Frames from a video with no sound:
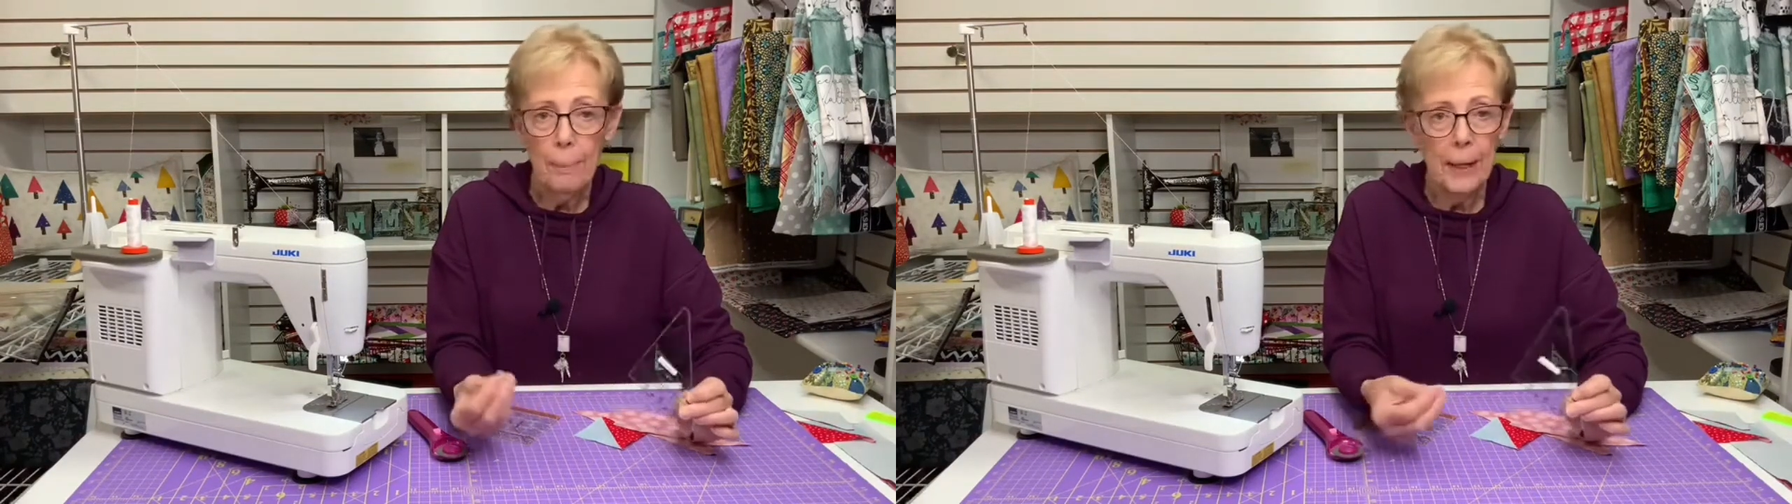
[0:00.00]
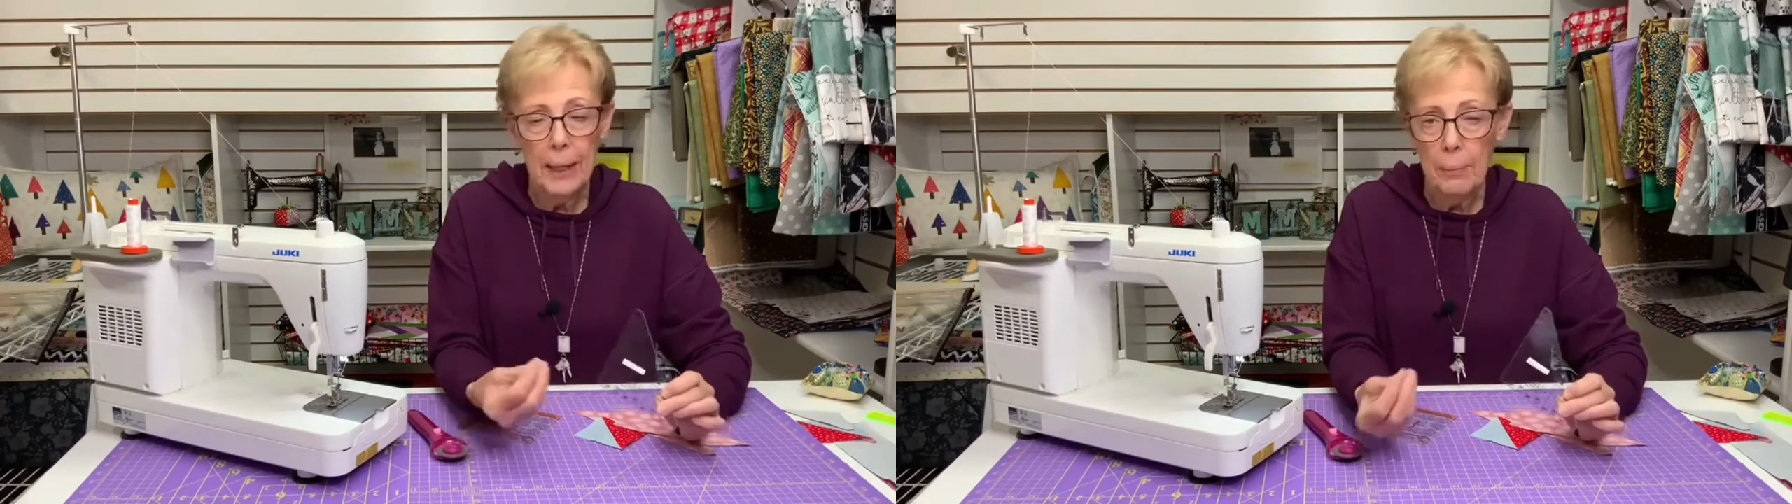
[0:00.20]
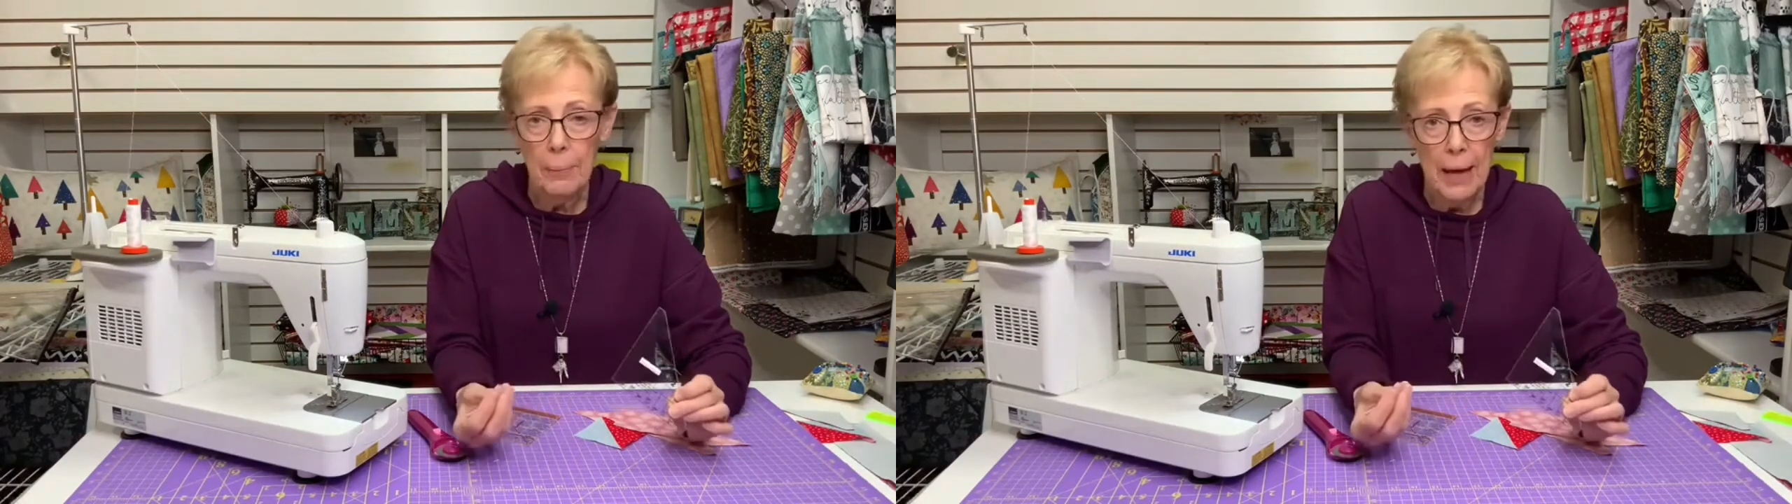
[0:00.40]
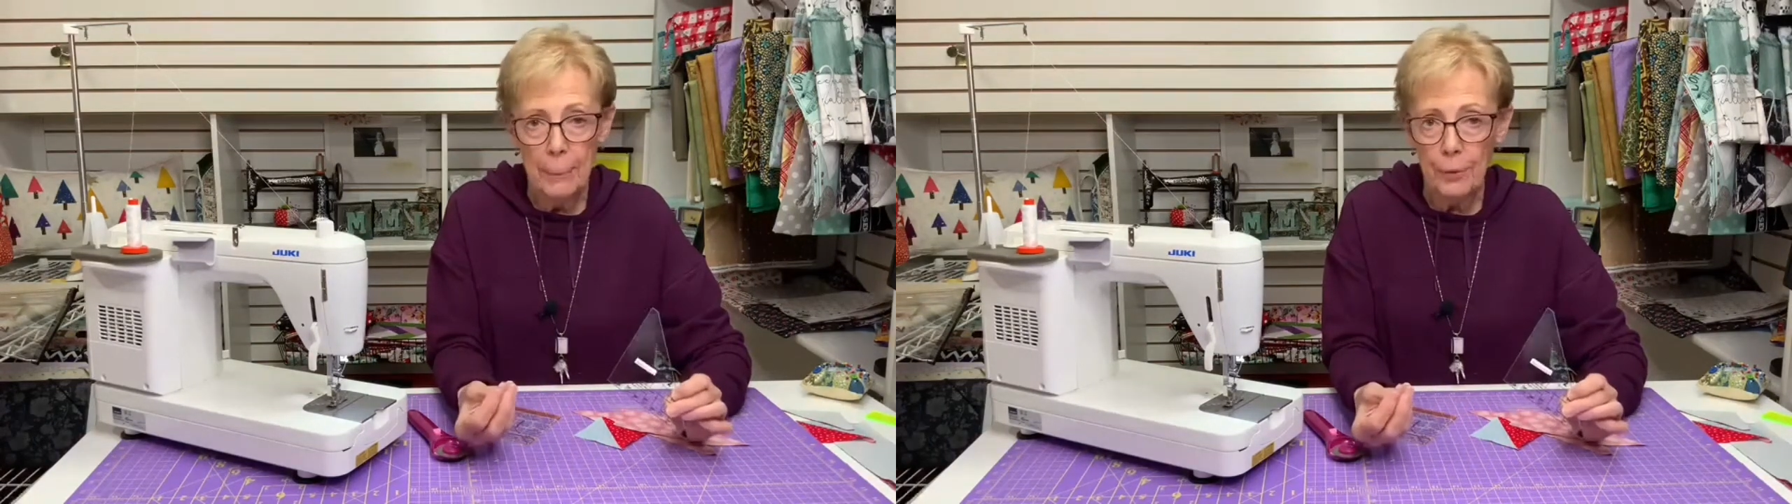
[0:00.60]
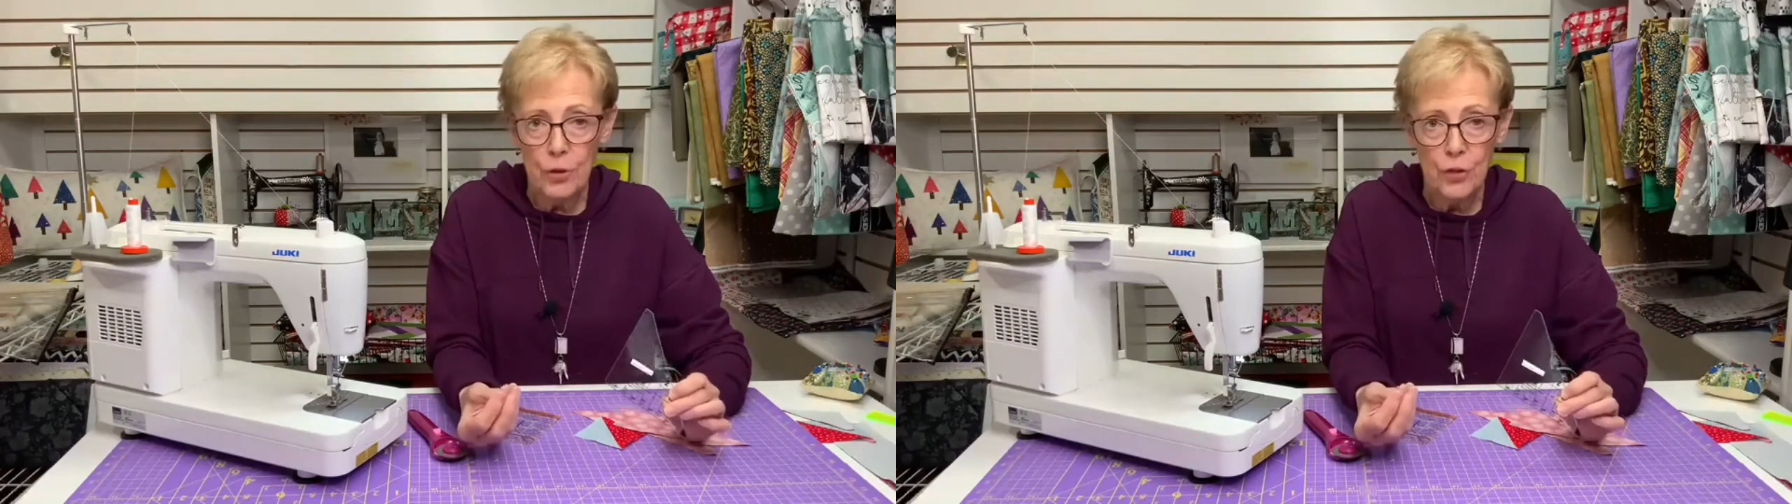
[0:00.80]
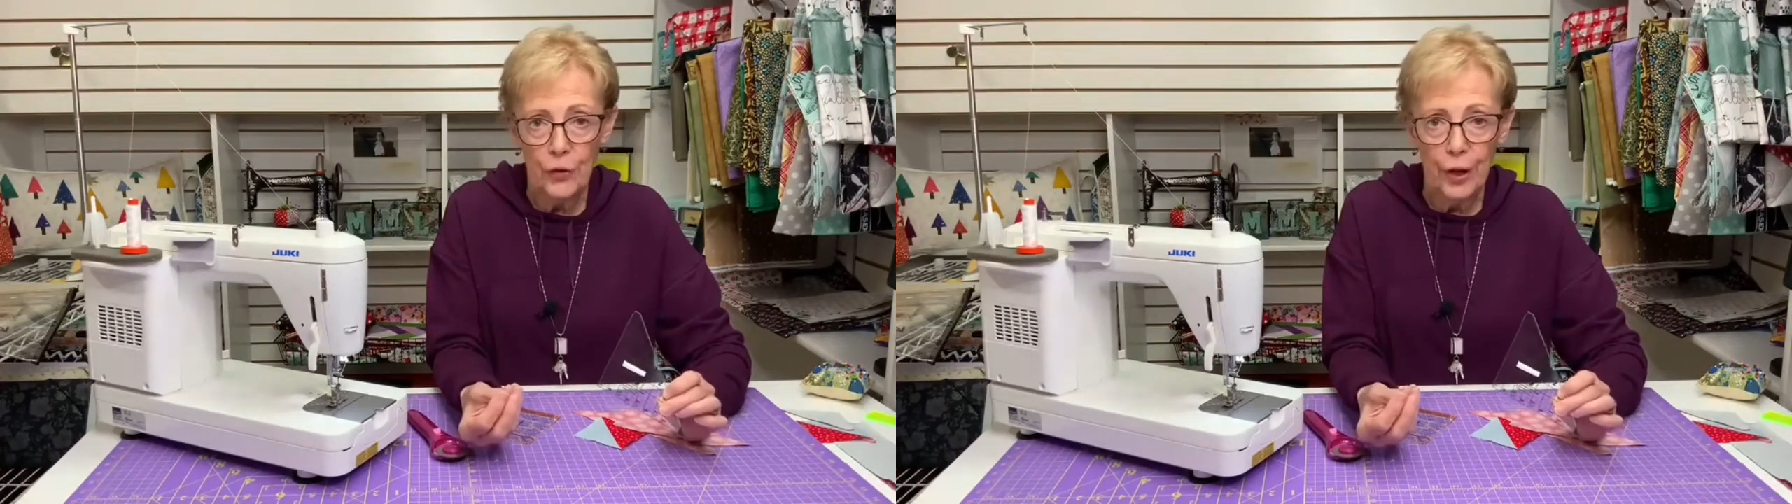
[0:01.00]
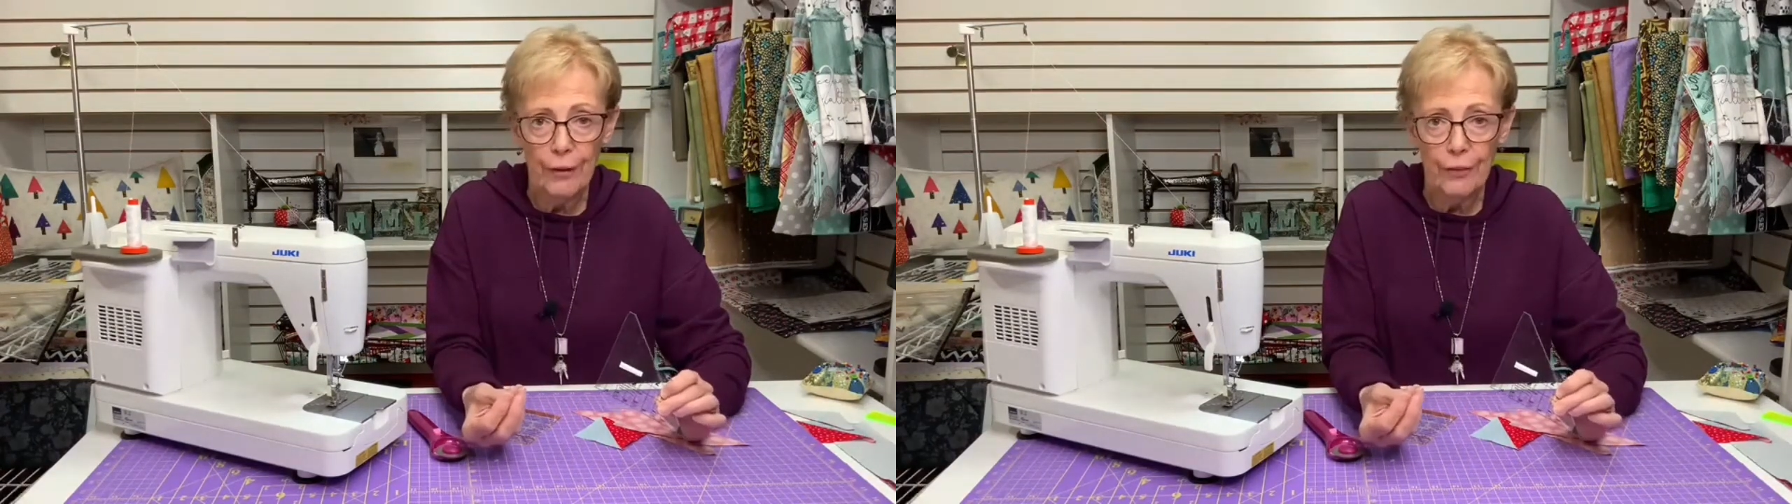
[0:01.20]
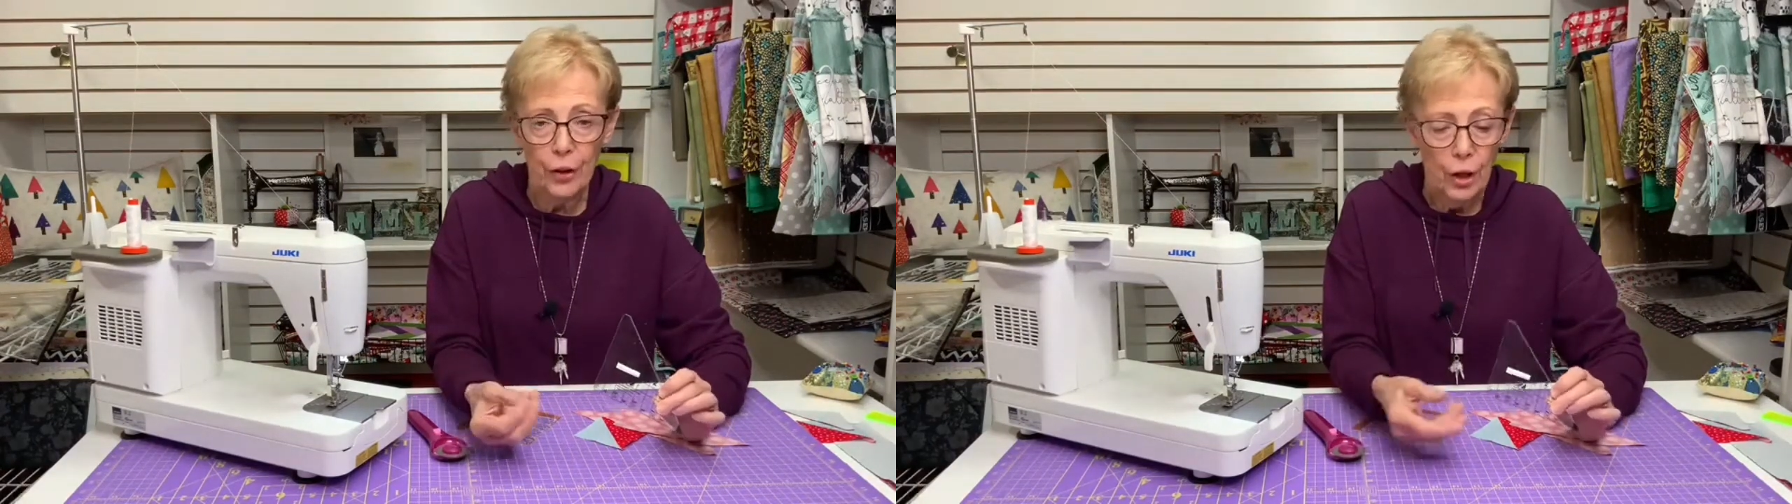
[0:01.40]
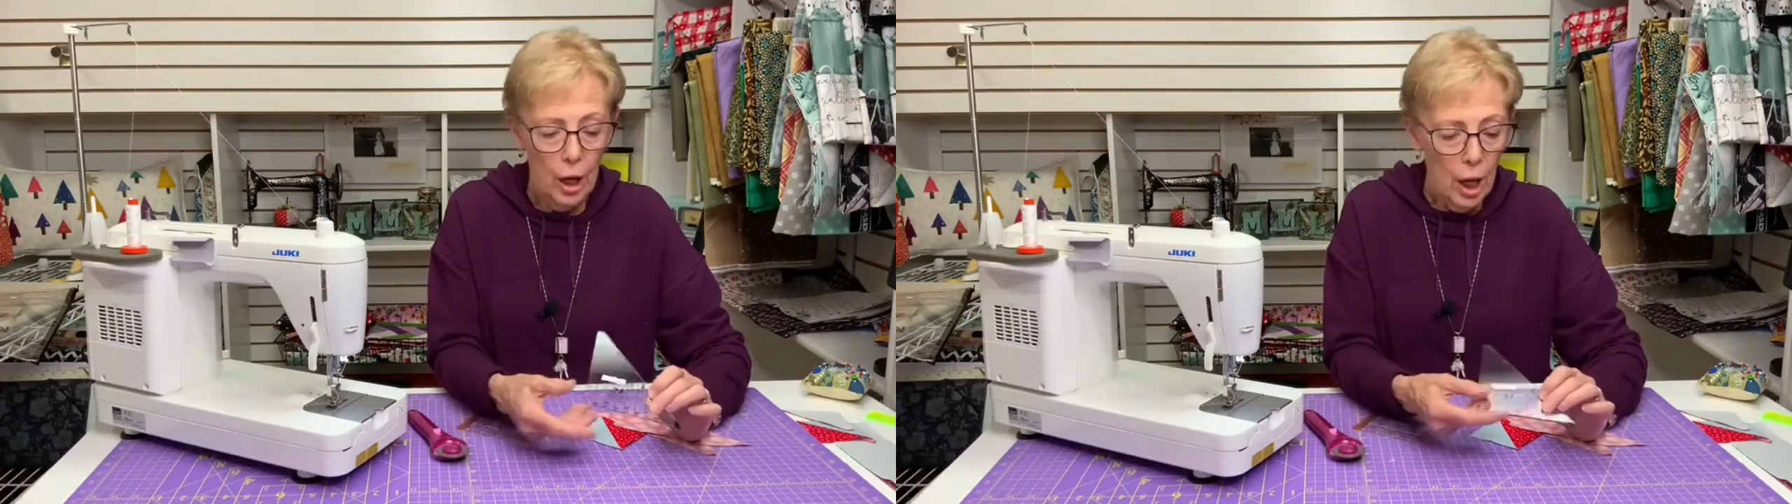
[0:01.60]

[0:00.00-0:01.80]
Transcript: picking papers forever,